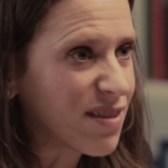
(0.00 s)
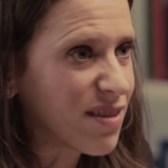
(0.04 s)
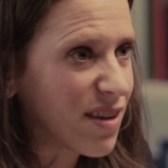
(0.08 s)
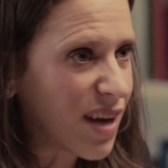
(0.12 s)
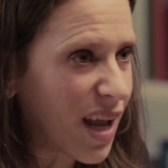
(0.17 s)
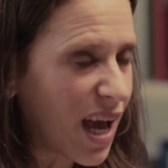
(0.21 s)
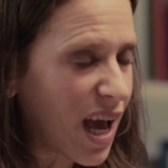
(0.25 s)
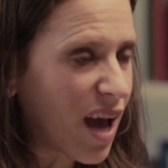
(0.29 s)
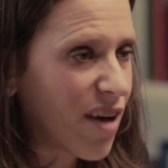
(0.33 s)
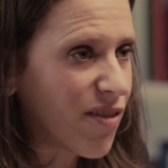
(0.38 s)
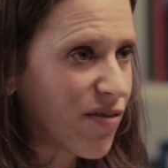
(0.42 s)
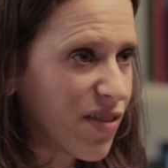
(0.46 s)

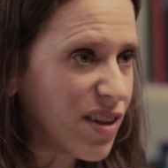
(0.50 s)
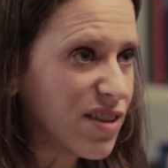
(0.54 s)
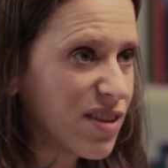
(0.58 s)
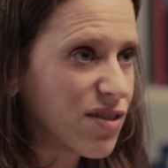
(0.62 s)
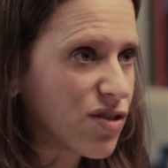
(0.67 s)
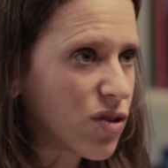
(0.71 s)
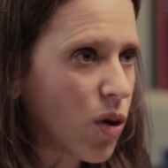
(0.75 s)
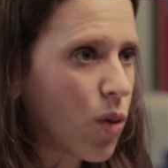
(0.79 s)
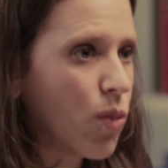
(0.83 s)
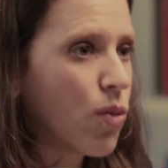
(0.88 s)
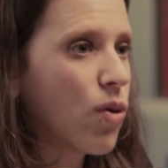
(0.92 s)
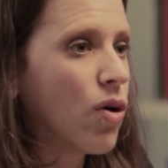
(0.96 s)
doesn't have
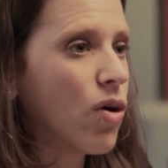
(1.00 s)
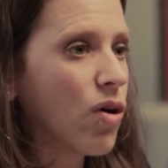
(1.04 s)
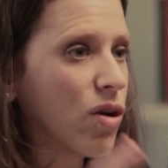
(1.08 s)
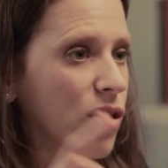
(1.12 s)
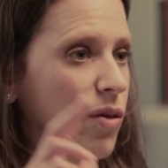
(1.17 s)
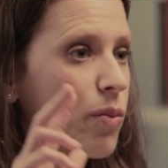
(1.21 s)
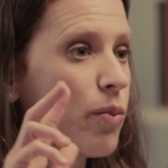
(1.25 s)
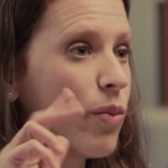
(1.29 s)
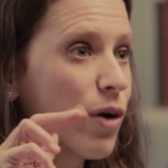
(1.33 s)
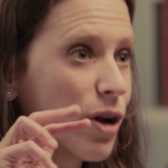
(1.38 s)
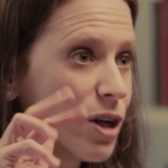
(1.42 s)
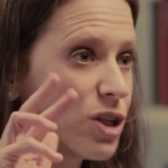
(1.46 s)
these
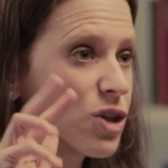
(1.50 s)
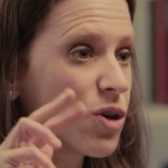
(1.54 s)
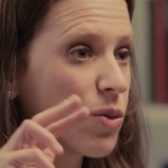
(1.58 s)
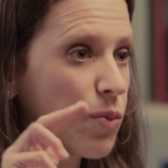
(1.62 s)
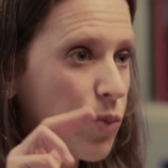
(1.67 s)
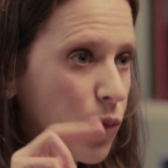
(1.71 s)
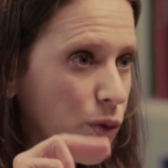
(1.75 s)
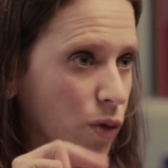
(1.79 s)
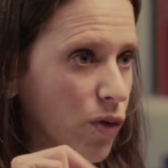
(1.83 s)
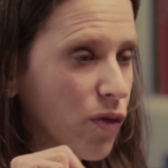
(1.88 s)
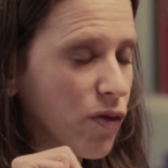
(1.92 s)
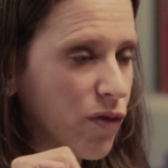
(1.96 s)
so-called
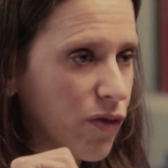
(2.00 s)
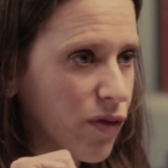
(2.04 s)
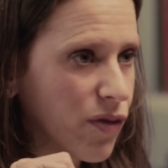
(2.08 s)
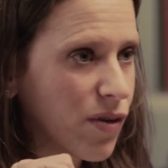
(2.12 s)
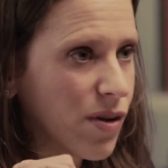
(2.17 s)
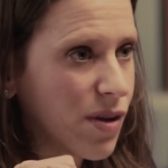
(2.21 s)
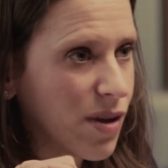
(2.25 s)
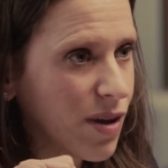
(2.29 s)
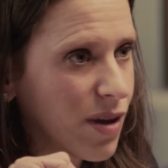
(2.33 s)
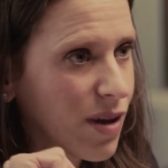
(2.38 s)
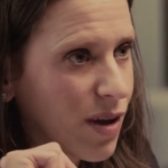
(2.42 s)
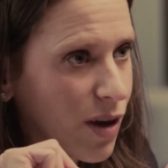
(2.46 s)
vulture-proof
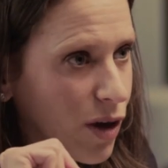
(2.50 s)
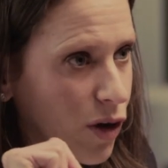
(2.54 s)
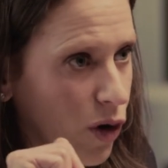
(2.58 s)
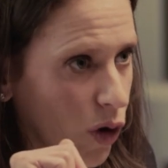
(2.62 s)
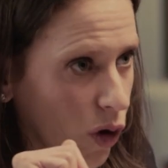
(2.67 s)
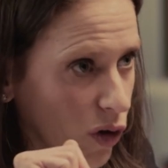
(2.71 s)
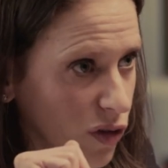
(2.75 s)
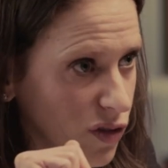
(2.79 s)
mm-hmm.